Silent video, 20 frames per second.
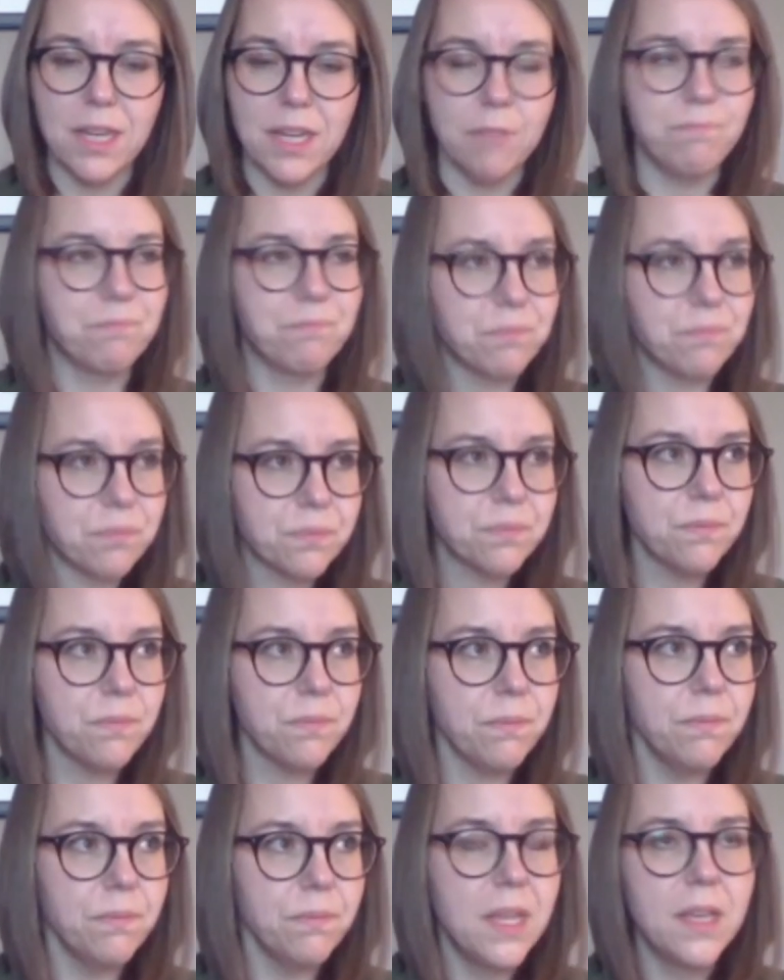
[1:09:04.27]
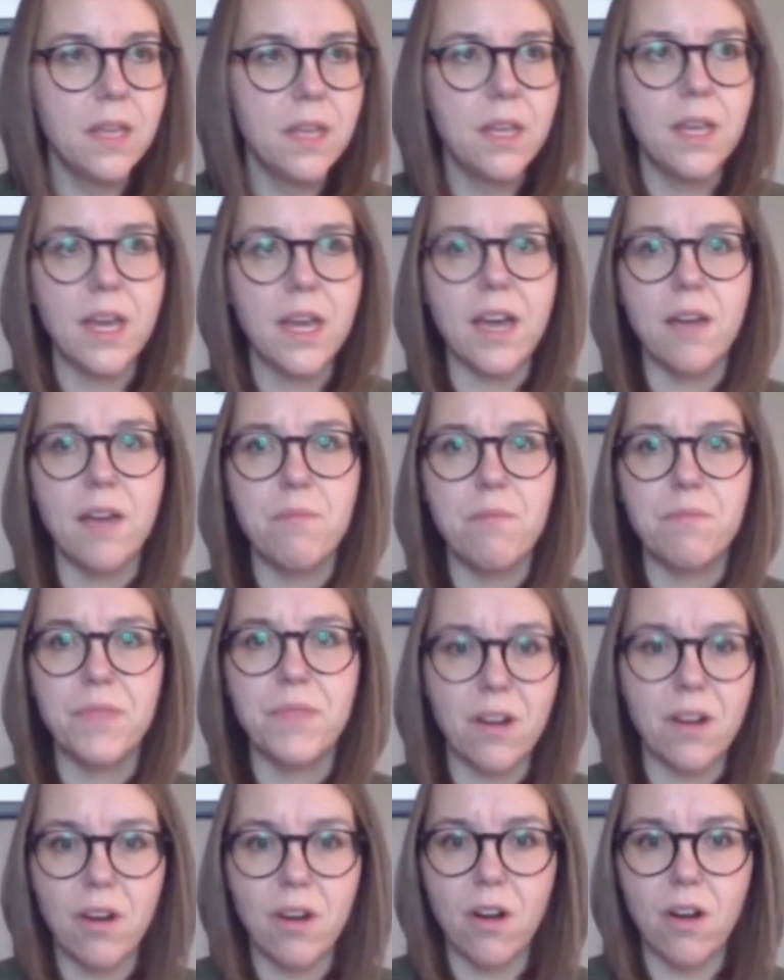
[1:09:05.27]
in.
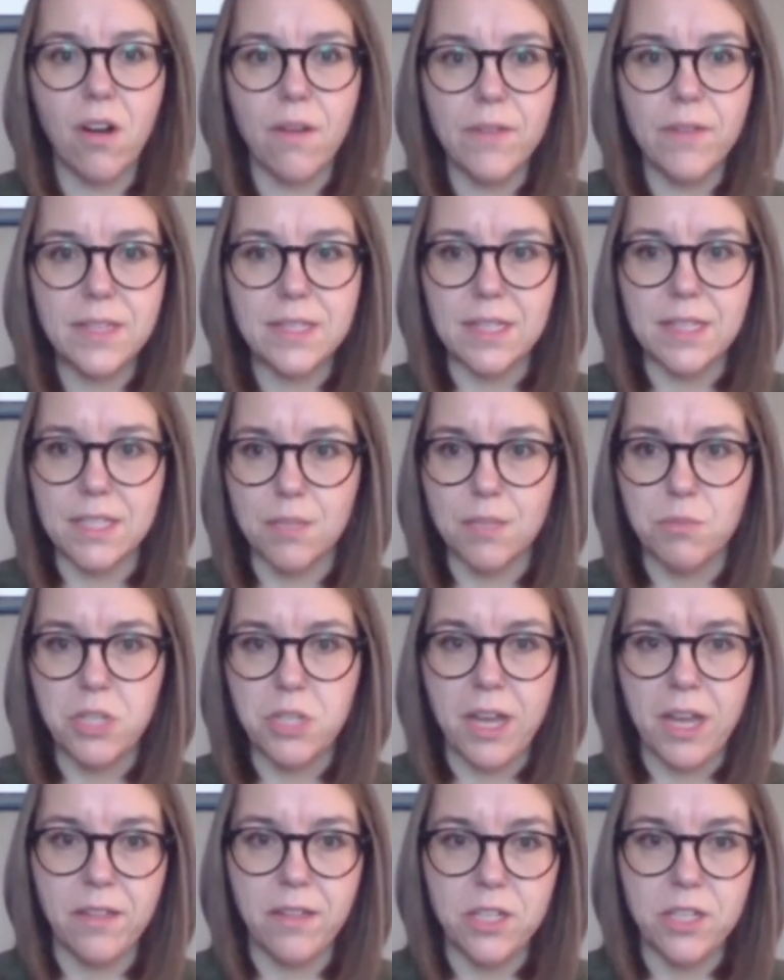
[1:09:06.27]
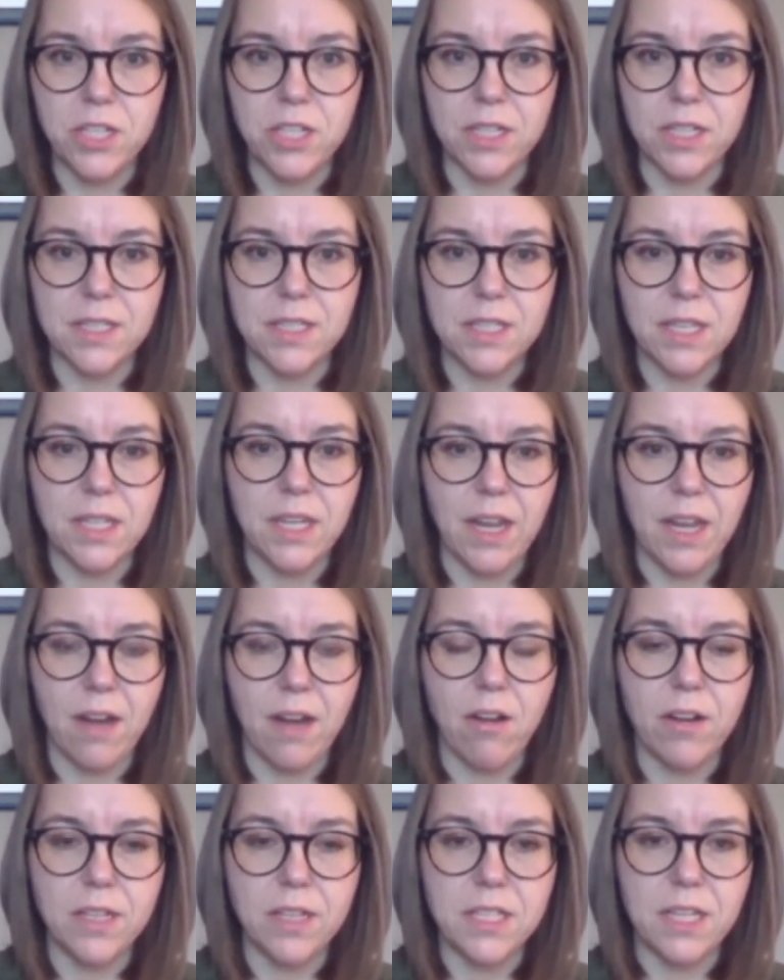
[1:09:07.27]
There are obviously some challenges
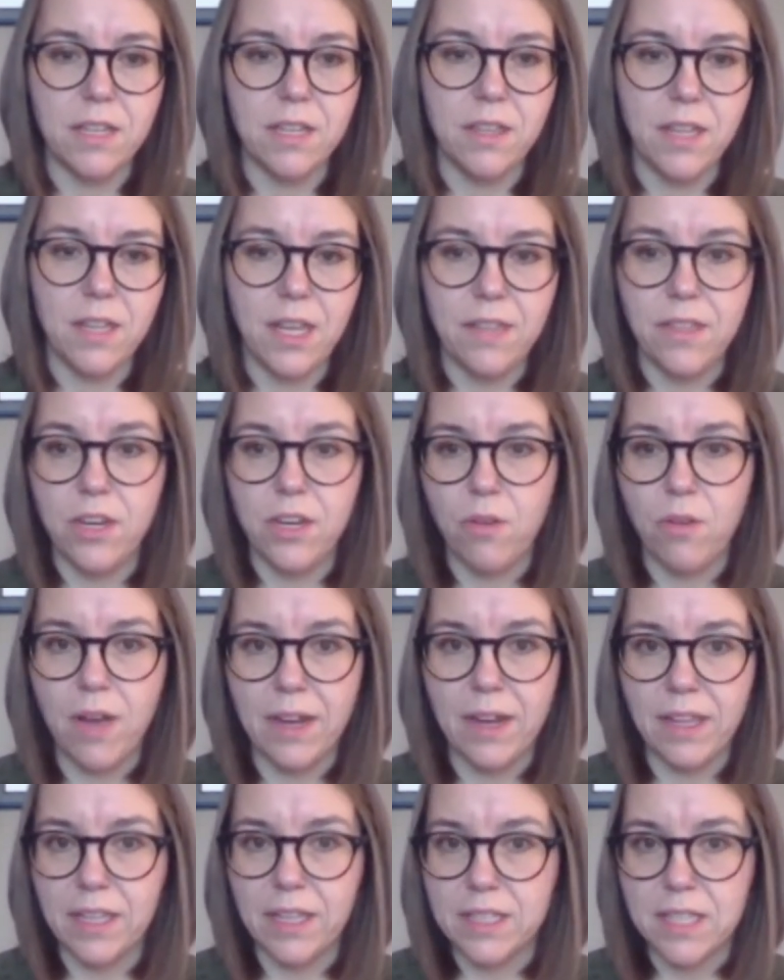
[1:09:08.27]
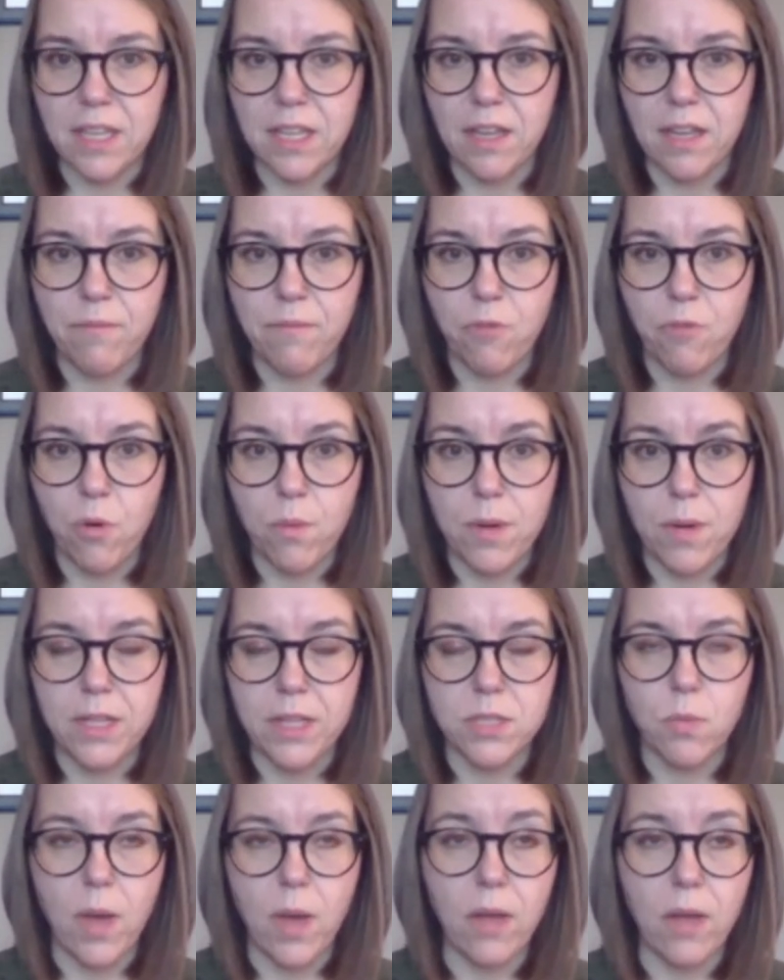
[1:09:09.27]
inherent in the new guidelines that come
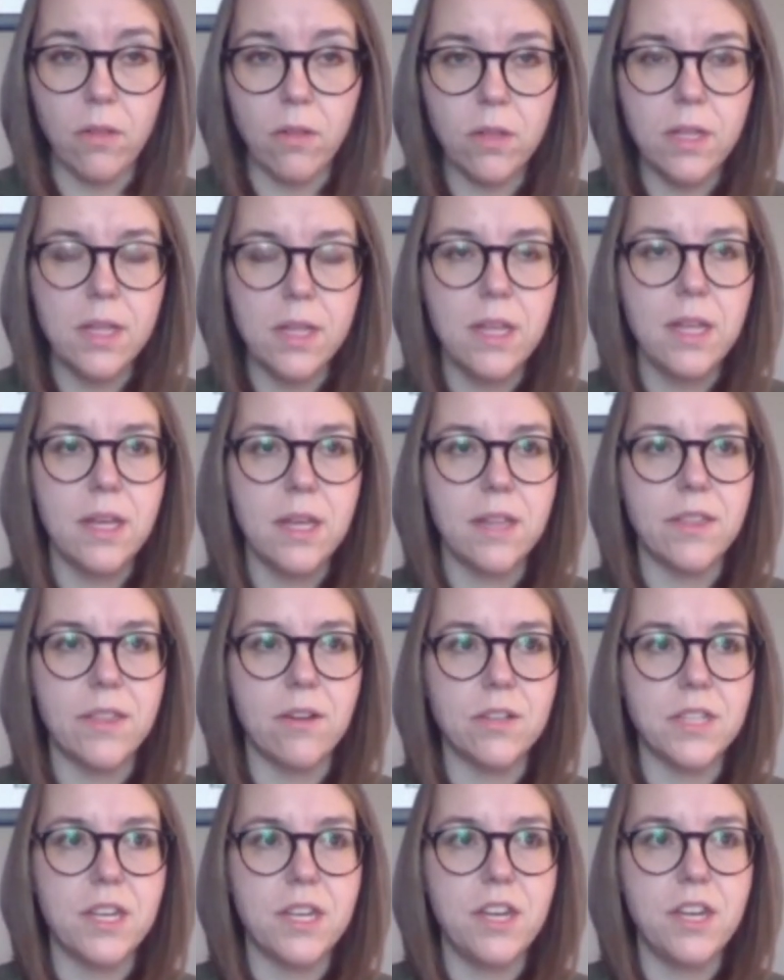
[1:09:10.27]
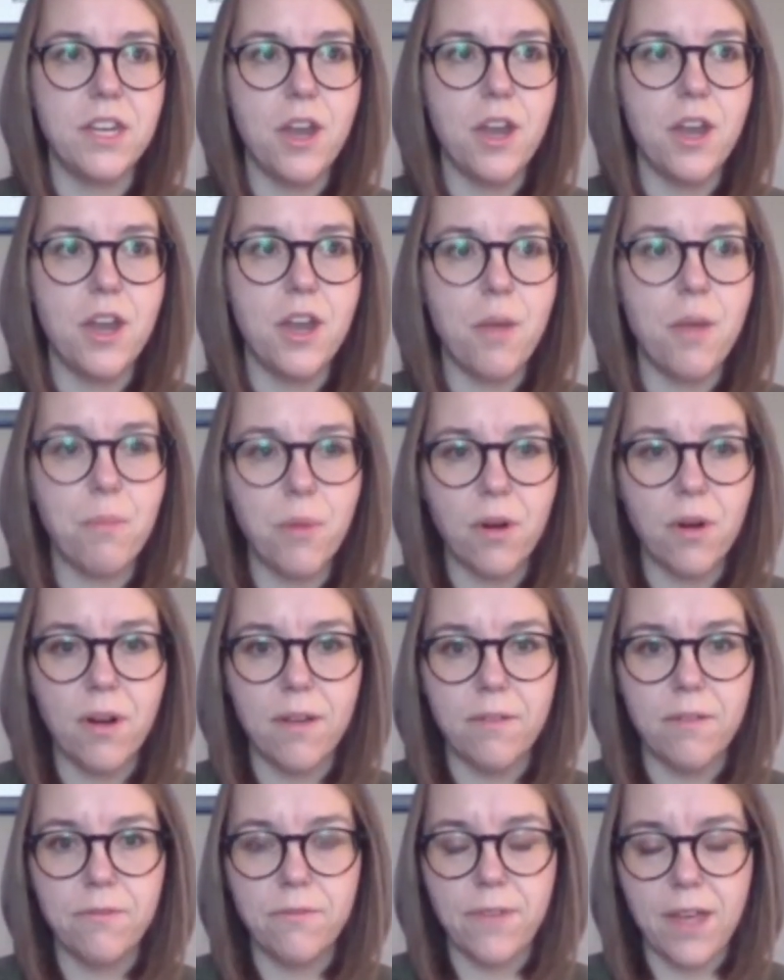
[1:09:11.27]
forward as well. There's a number
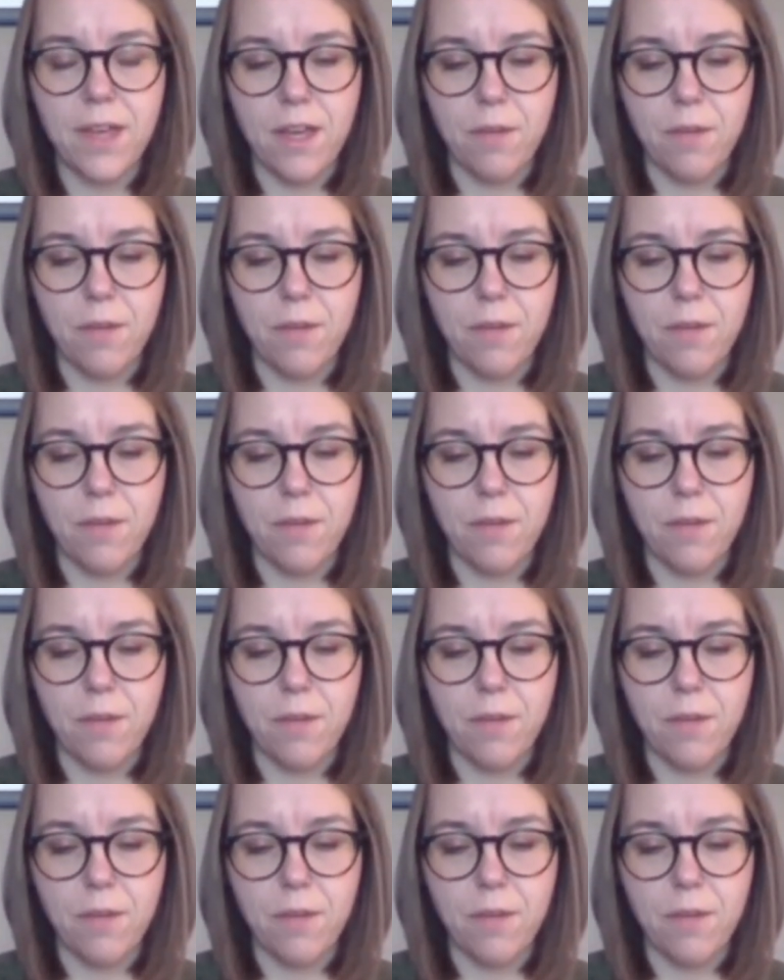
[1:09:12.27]
of